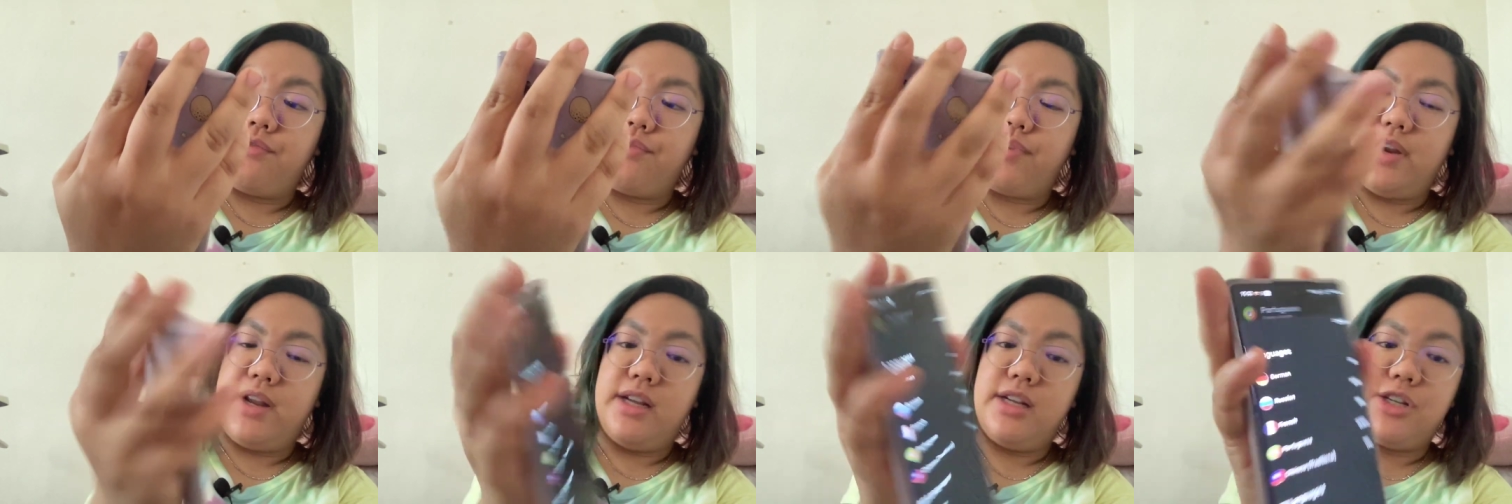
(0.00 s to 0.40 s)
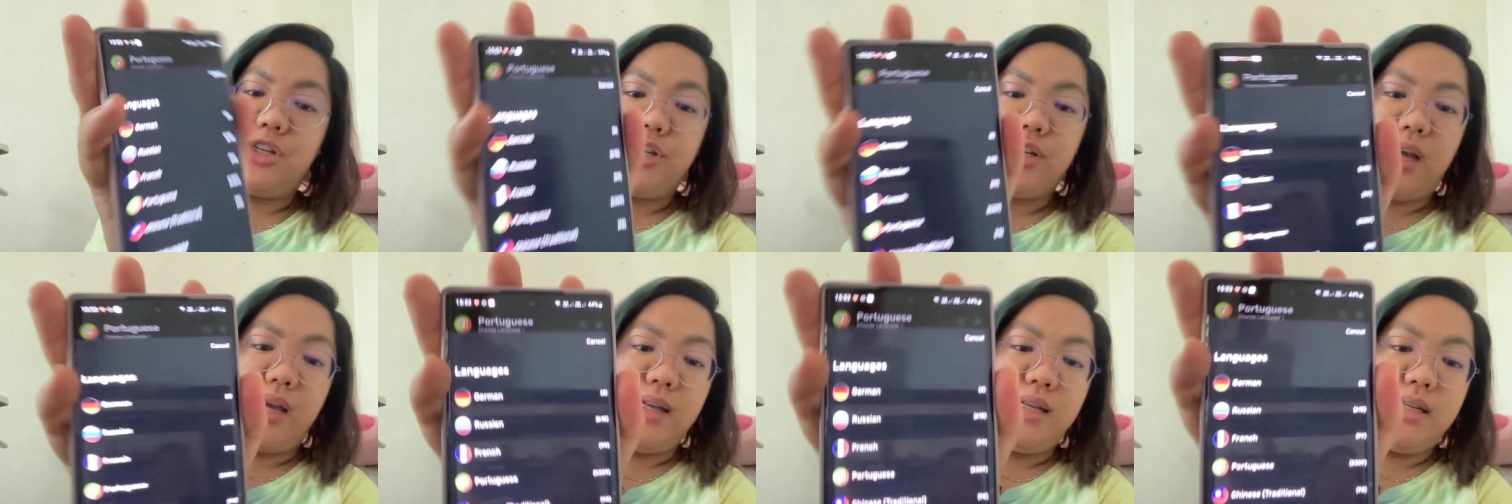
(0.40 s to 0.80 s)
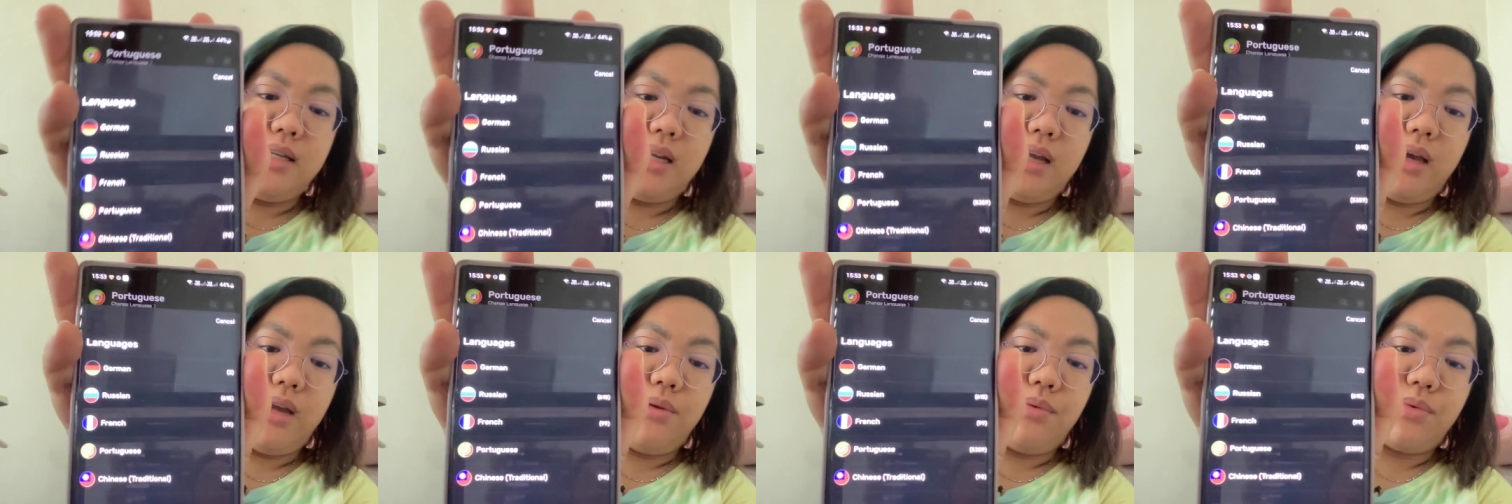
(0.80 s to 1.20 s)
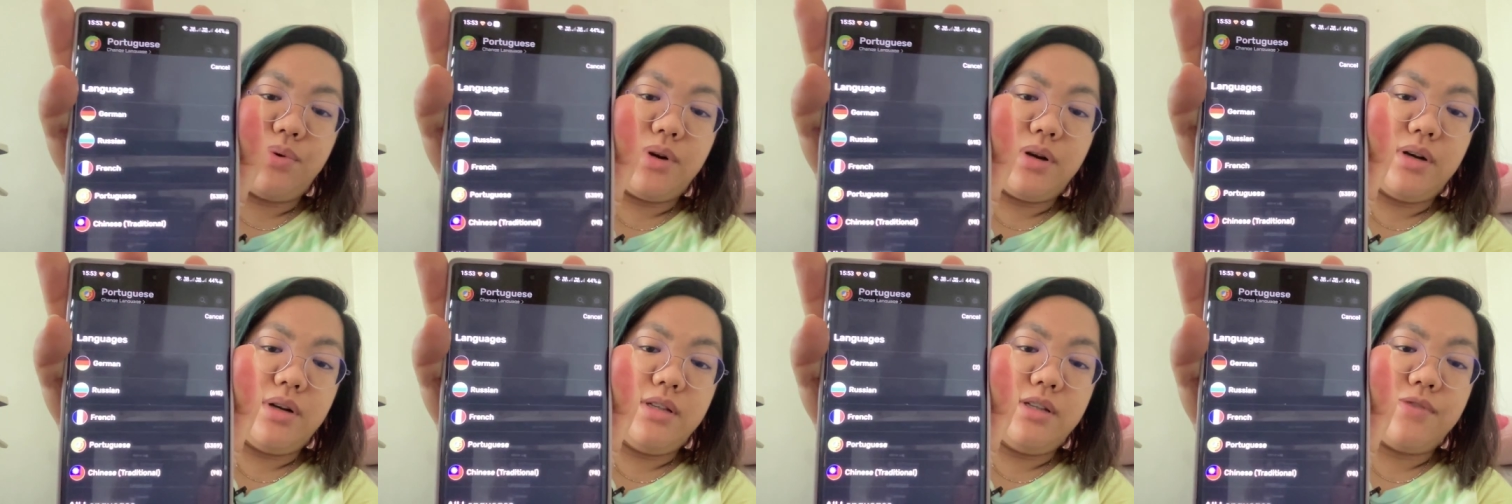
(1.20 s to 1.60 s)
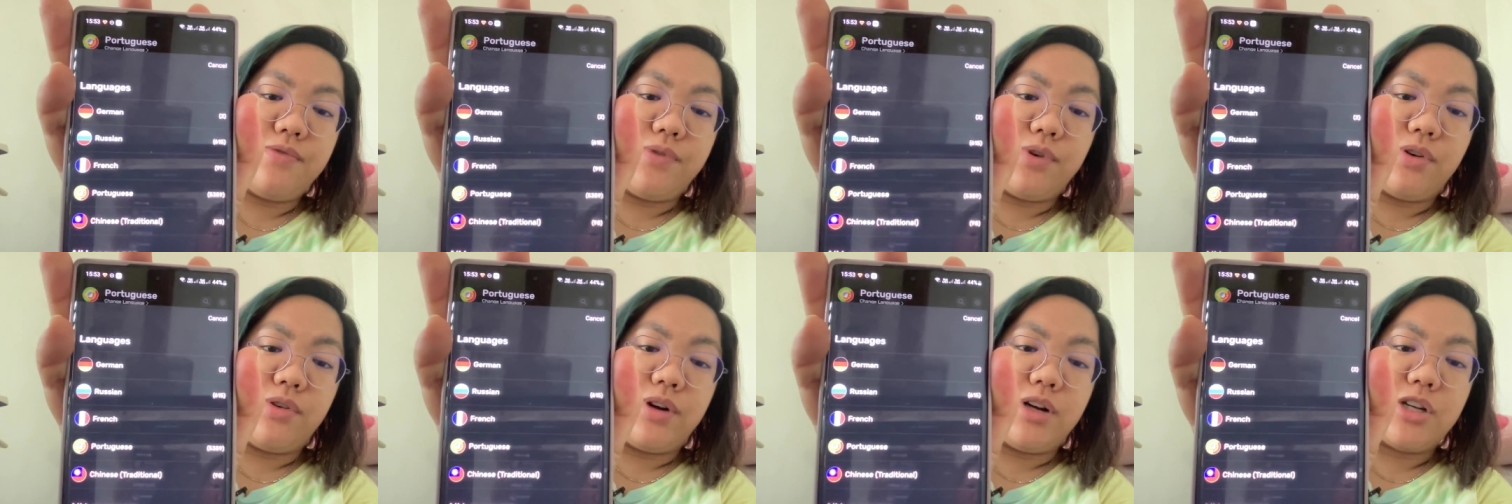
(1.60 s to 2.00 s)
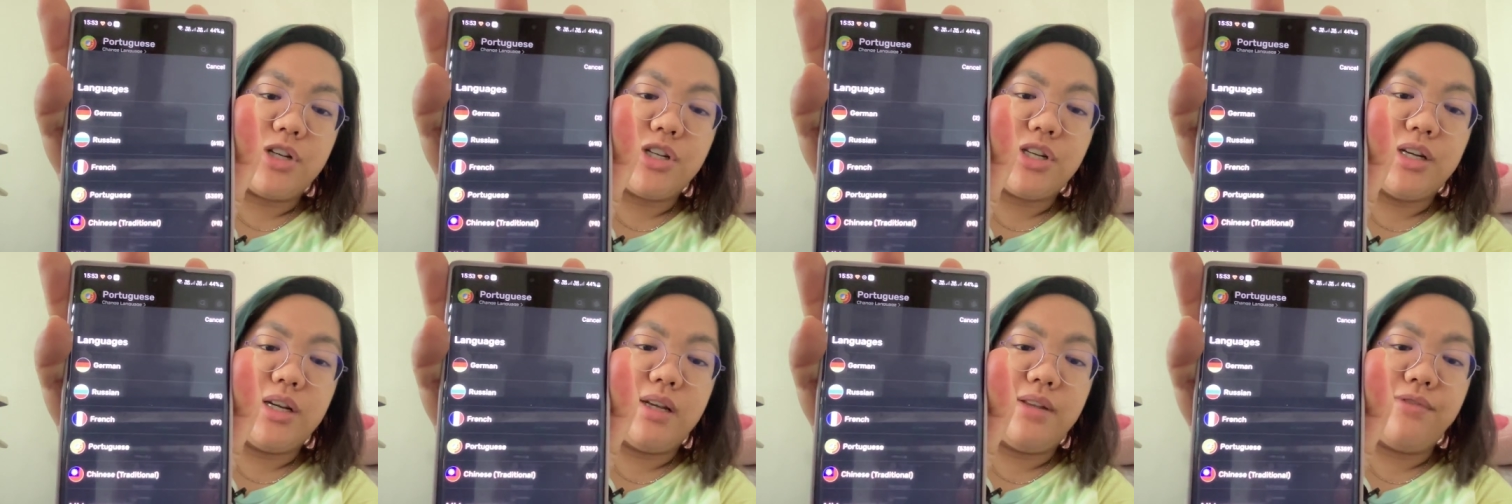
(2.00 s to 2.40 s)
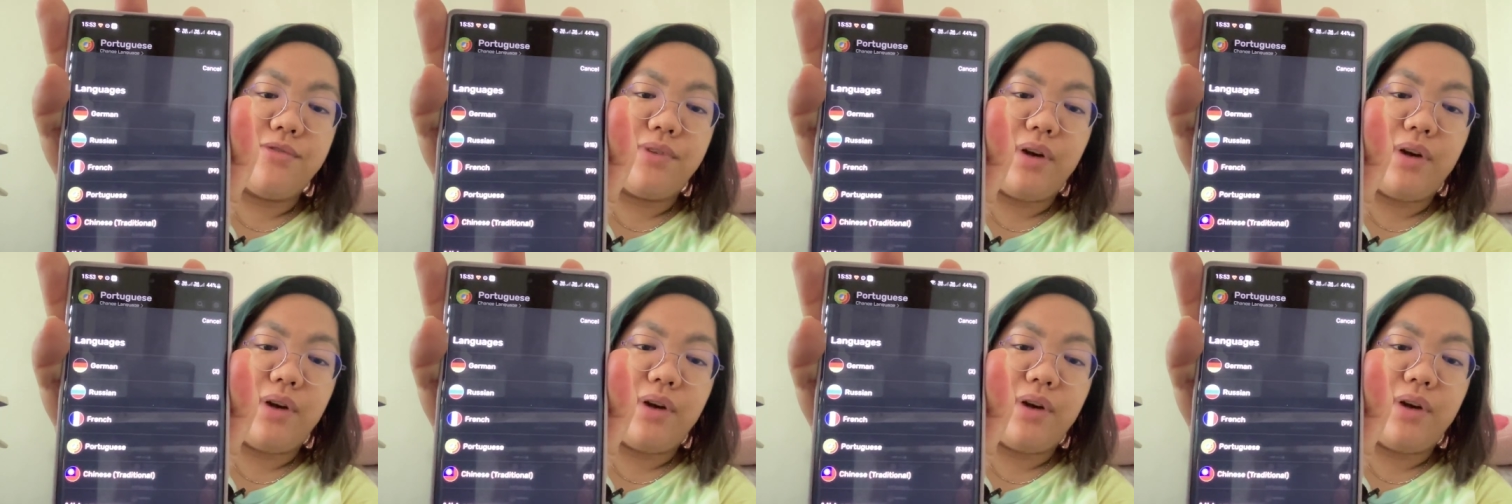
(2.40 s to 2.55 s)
French 99 words, for Russian